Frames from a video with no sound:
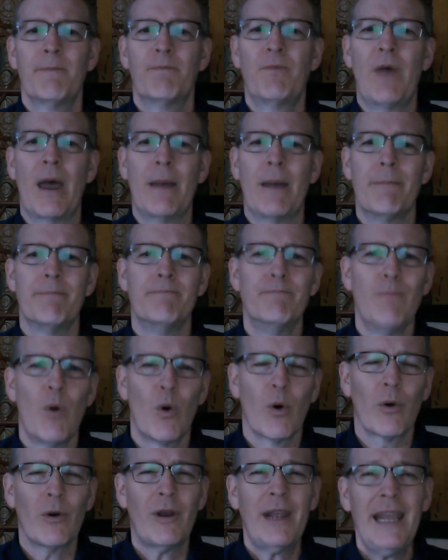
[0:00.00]
that
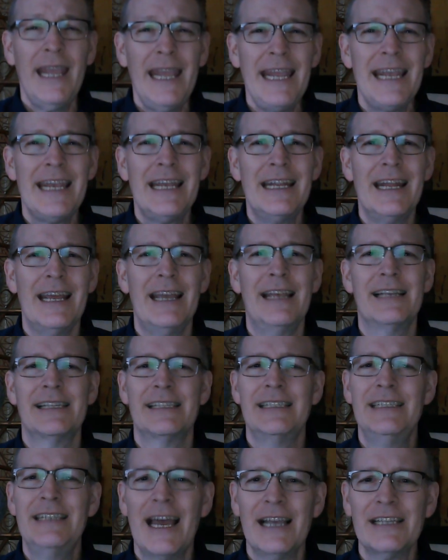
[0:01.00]
more heat
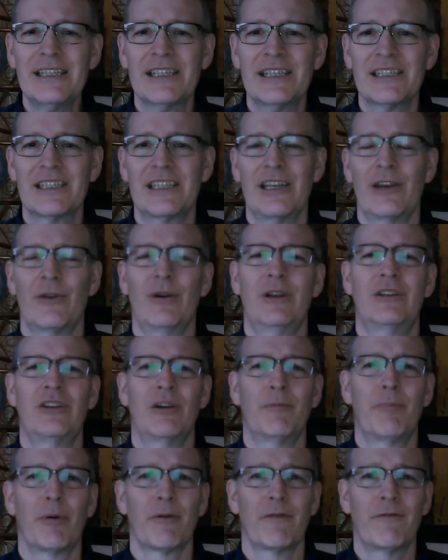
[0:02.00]
is necessary
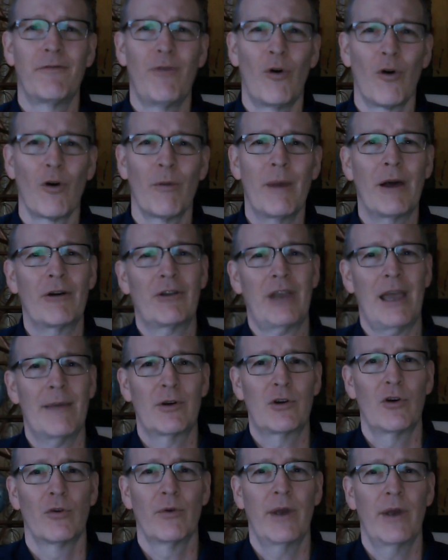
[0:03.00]
to perform
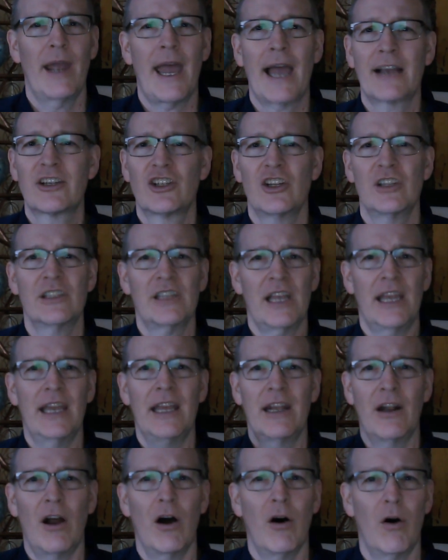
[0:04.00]
alchemical reactions
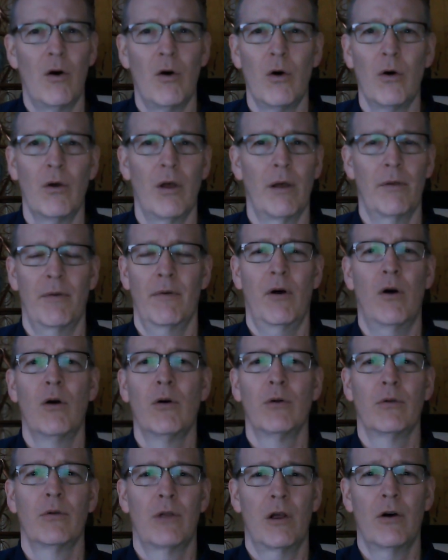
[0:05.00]
and a whole,
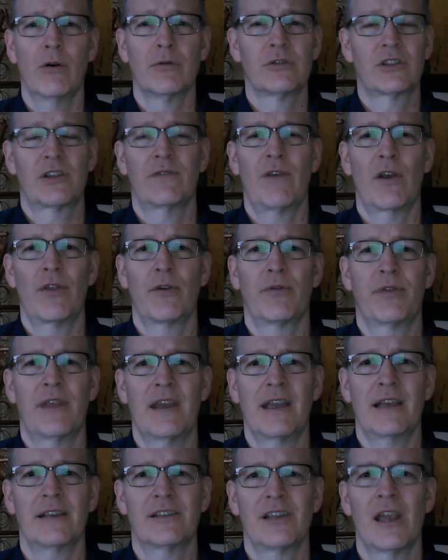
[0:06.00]
whole host of other
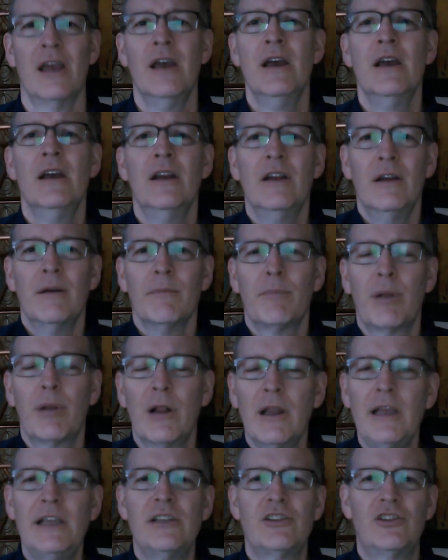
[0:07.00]
things.
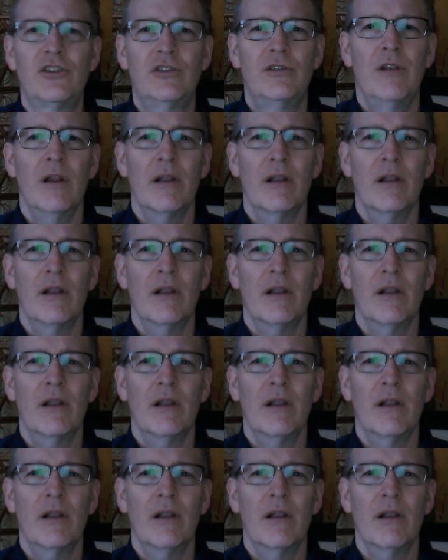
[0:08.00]
Please